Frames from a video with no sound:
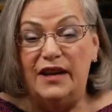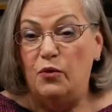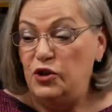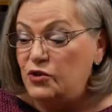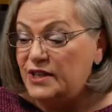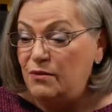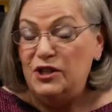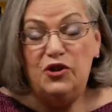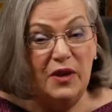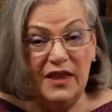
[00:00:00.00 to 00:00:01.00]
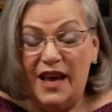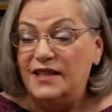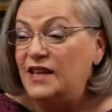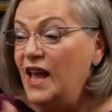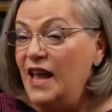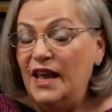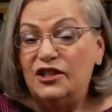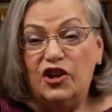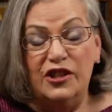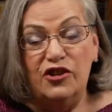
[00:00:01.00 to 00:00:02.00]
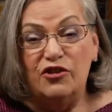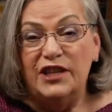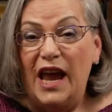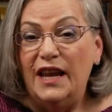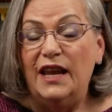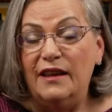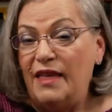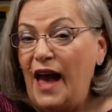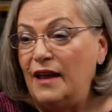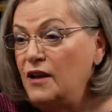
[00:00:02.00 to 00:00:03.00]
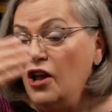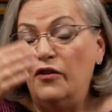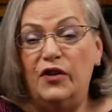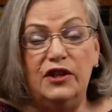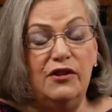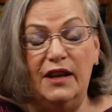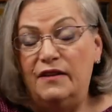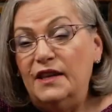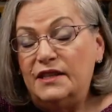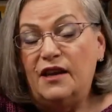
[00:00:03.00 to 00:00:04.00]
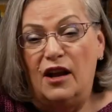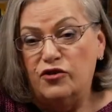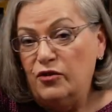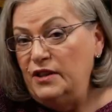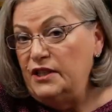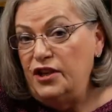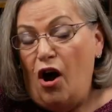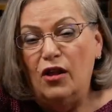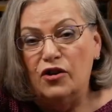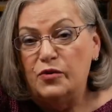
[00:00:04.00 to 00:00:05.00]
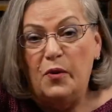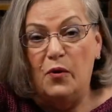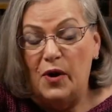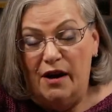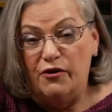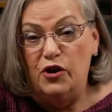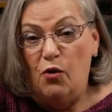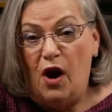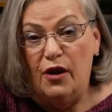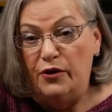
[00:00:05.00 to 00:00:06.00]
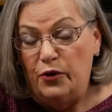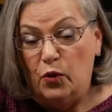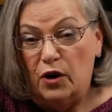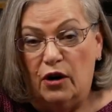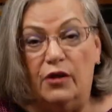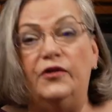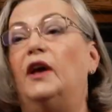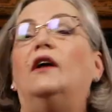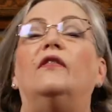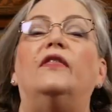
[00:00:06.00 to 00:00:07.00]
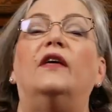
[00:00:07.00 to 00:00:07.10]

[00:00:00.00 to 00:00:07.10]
And when you see me doing this, it's because they're taking that the in this country the dollars, but wherever you are in the world, the